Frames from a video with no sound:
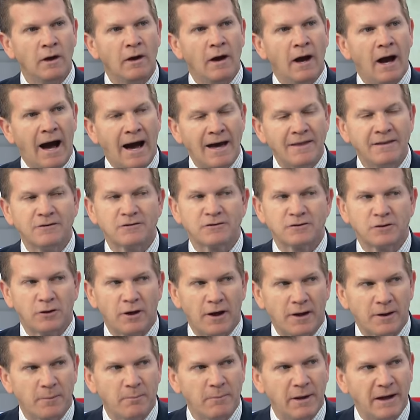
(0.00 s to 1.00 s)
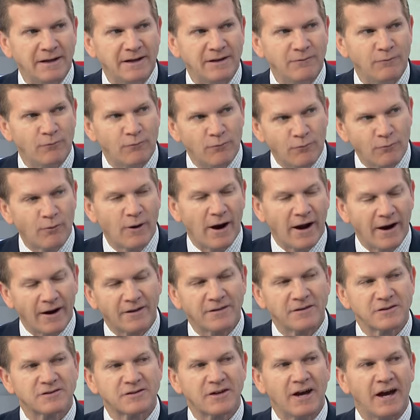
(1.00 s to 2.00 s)
So I think there's a lot of money
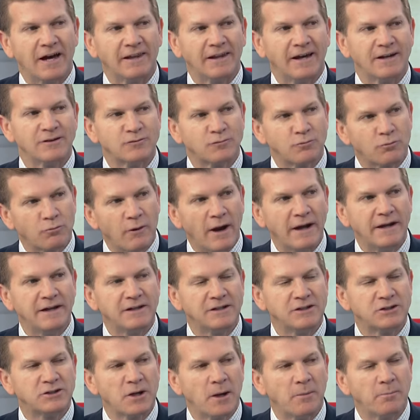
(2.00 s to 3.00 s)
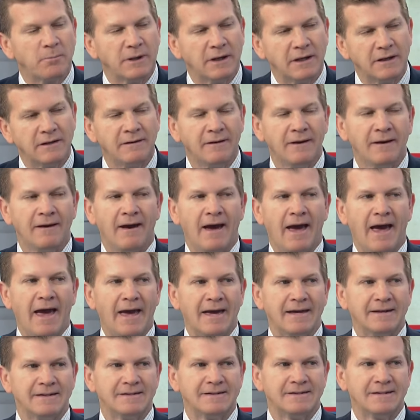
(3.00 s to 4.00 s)
right on the sidelines, ready to jump in,
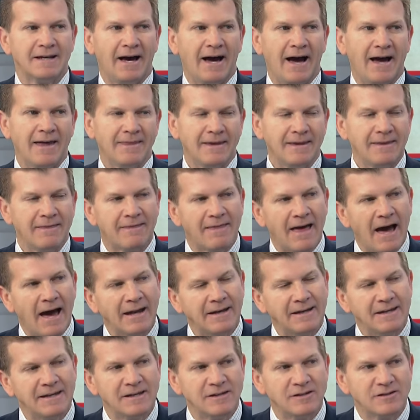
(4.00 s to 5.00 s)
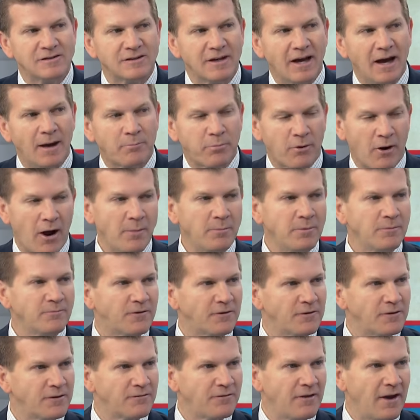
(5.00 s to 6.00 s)
and uh, I think that is a
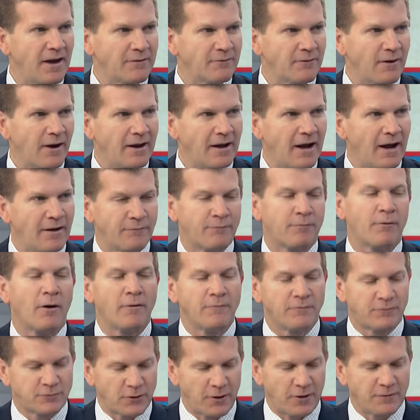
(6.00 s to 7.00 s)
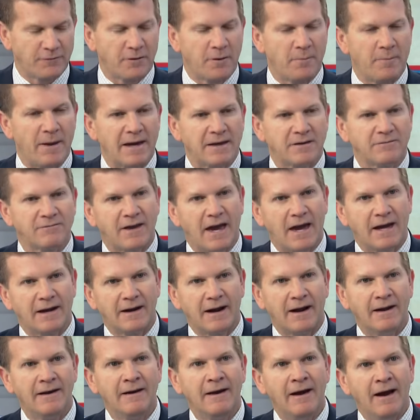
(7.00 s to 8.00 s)
problem for the Fed, right? A uh, problem, sorry, for the
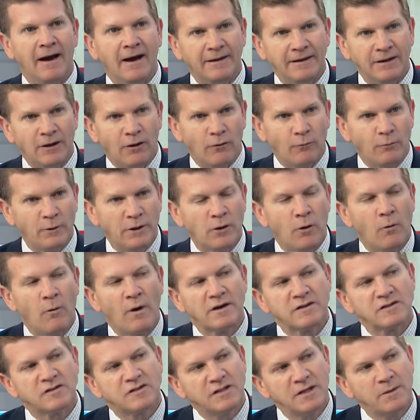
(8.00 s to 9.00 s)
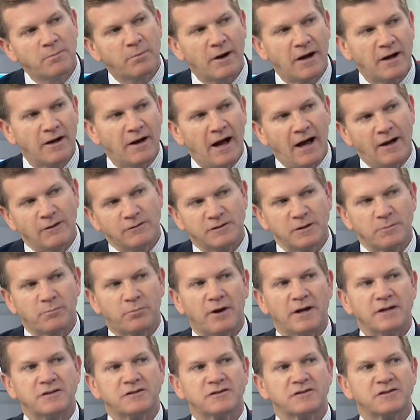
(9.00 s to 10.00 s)
Bank of Canada. You know, we don't want to see
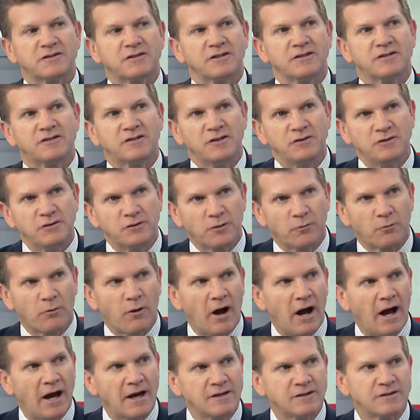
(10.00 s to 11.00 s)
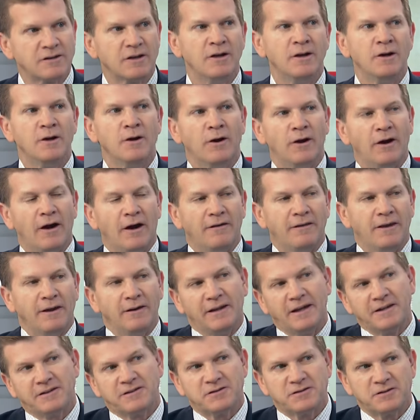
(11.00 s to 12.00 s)
housing prices continue to rise.
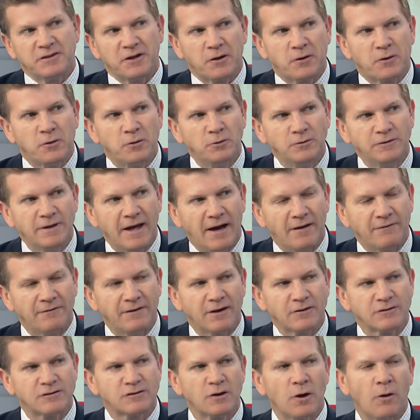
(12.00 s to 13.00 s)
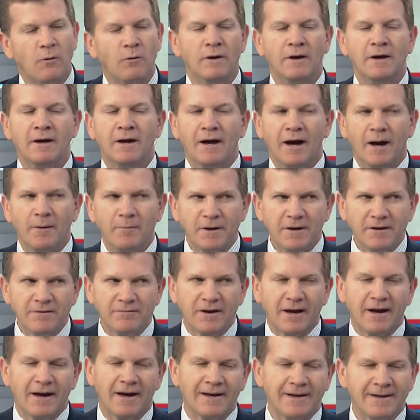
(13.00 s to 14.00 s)
Uh, they'd like to see a cool down there. So
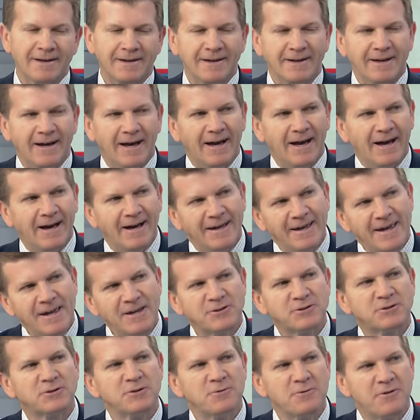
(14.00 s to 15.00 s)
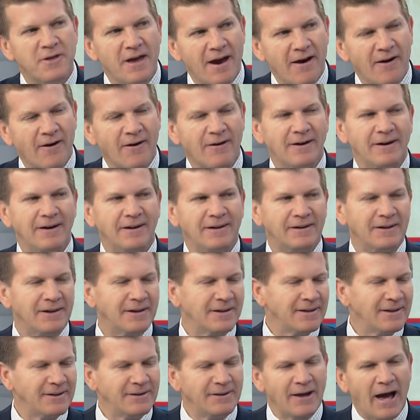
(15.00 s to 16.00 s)
a bit of a uh, issue
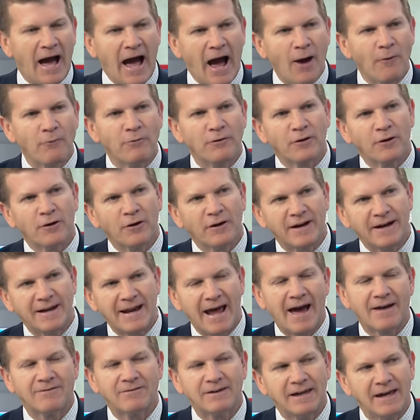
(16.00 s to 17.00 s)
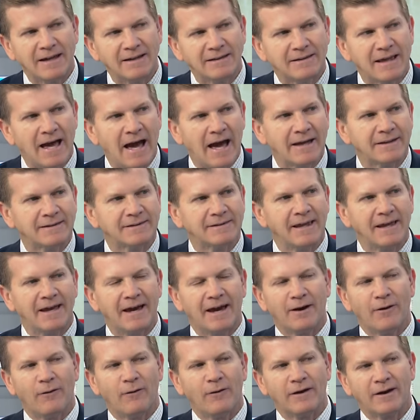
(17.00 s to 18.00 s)
there. How they're going to navigate
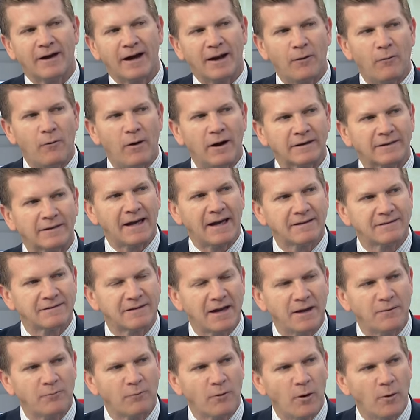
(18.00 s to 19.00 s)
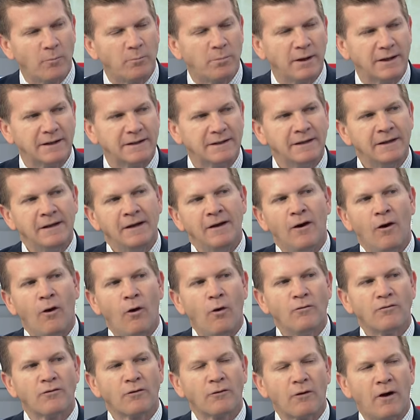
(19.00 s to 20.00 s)
that, they got to of walk that tightrope. But
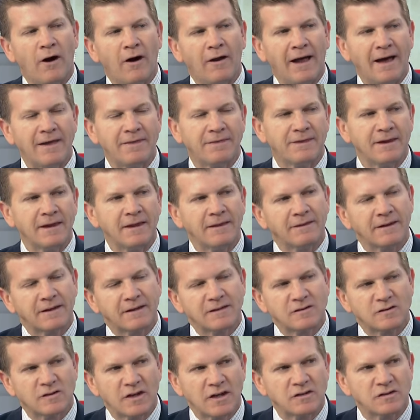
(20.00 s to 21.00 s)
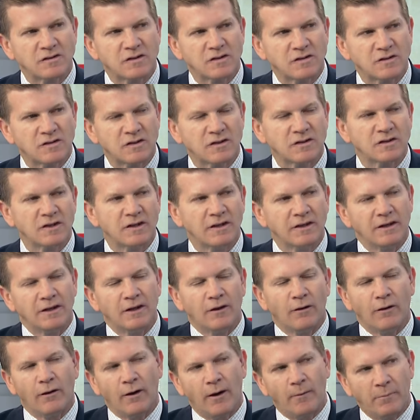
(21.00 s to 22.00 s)
overall, I think the consensus
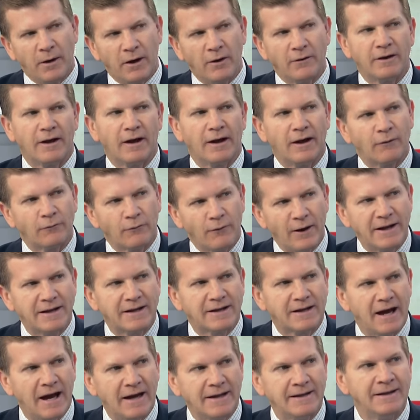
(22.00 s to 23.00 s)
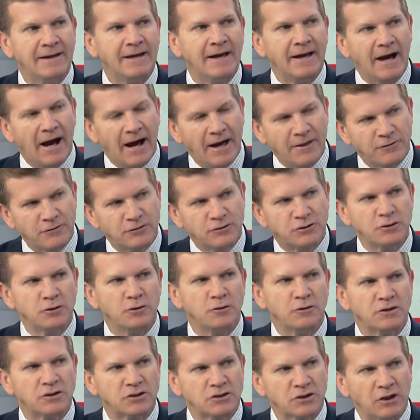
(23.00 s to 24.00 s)
is, you know, about a rate cut
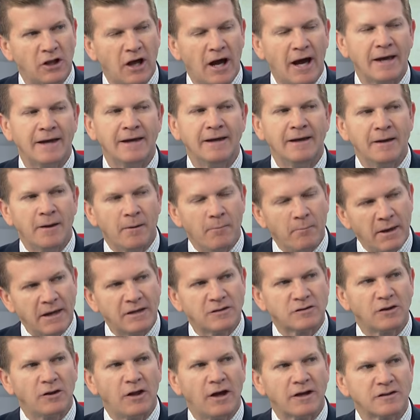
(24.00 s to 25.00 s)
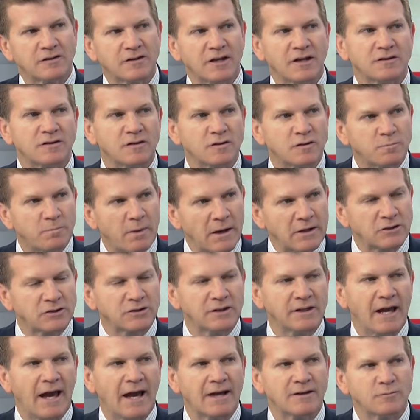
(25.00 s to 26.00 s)
either June and July makes a lot of sense,
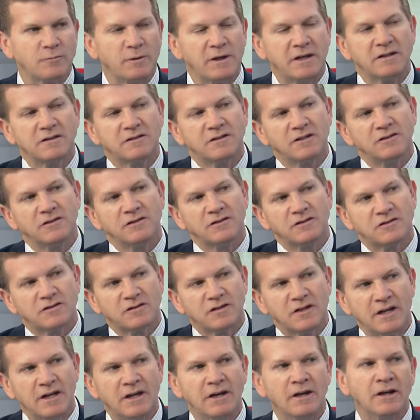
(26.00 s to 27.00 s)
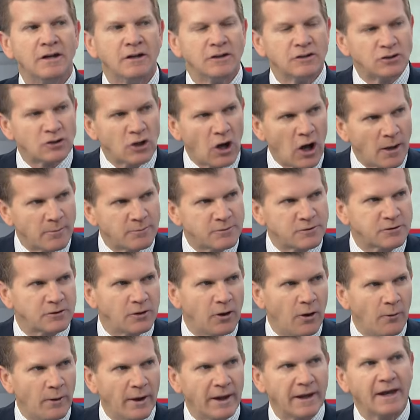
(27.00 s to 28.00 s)
especially as we continue to see
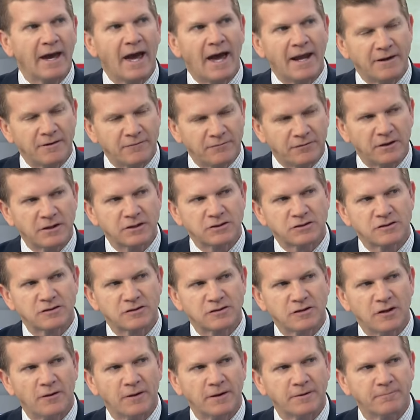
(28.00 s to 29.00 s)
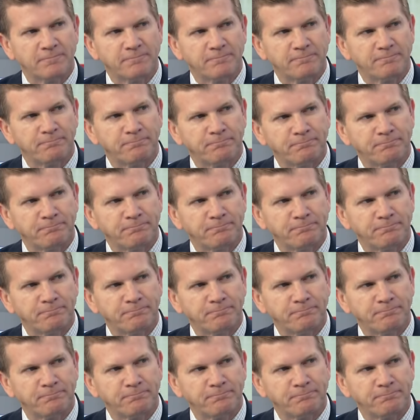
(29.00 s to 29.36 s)
jobs slowing and inflation slowing.